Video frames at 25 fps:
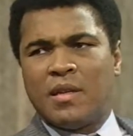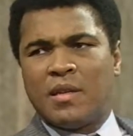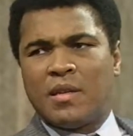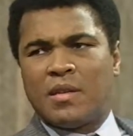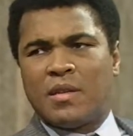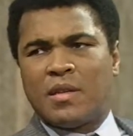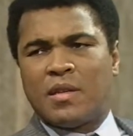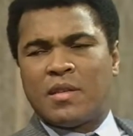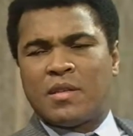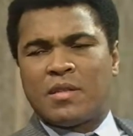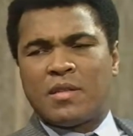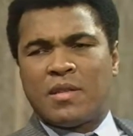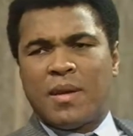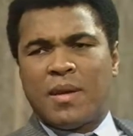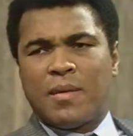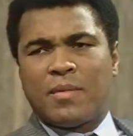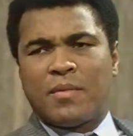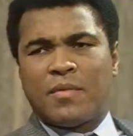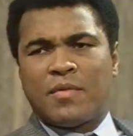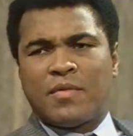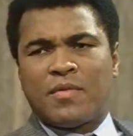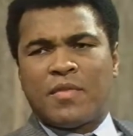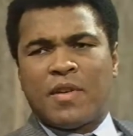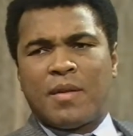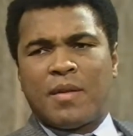They stopped
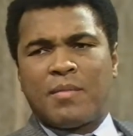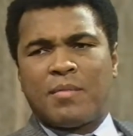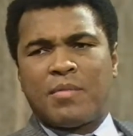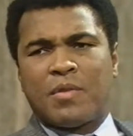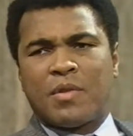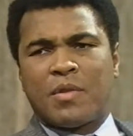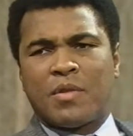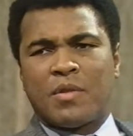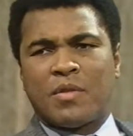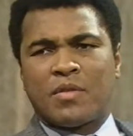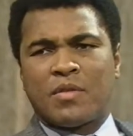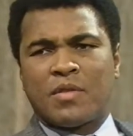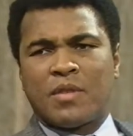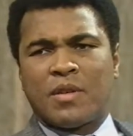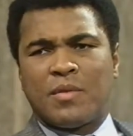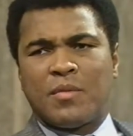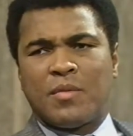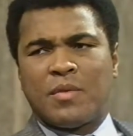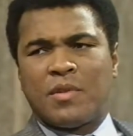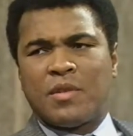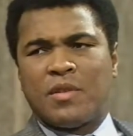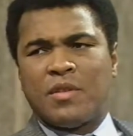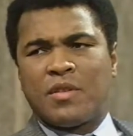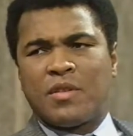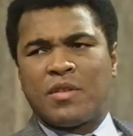the fight because I
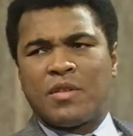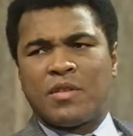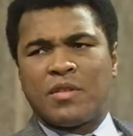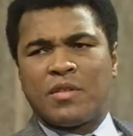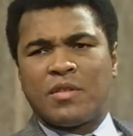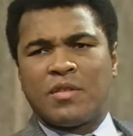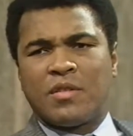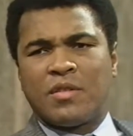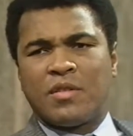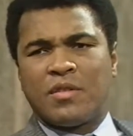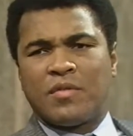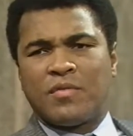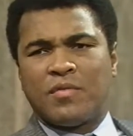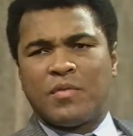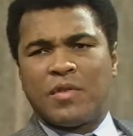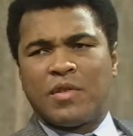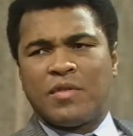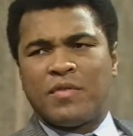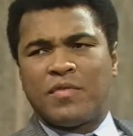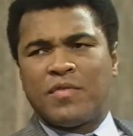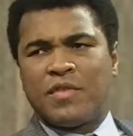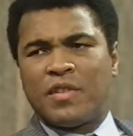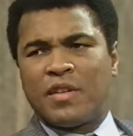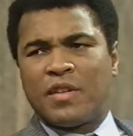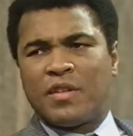wasn't looking good and
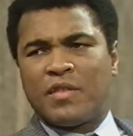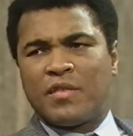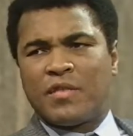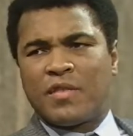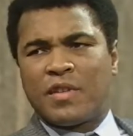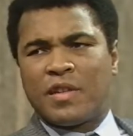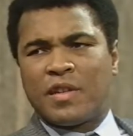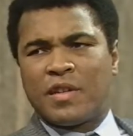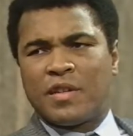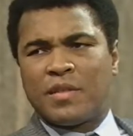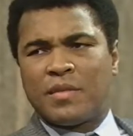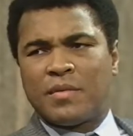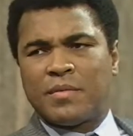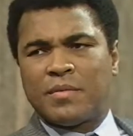wasn't feeling right.